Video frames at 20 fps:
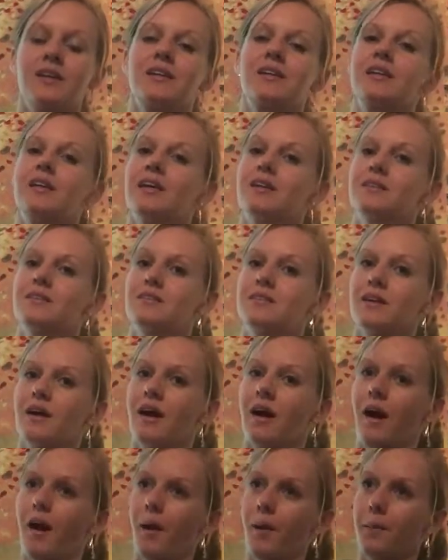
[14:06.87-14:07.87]
Get
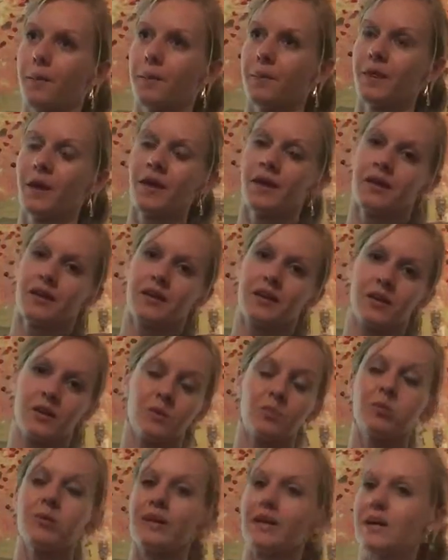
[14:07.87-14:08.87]

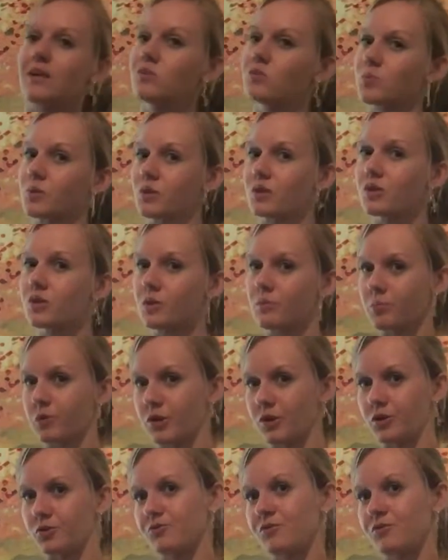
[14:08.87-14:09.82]
a place where you can put your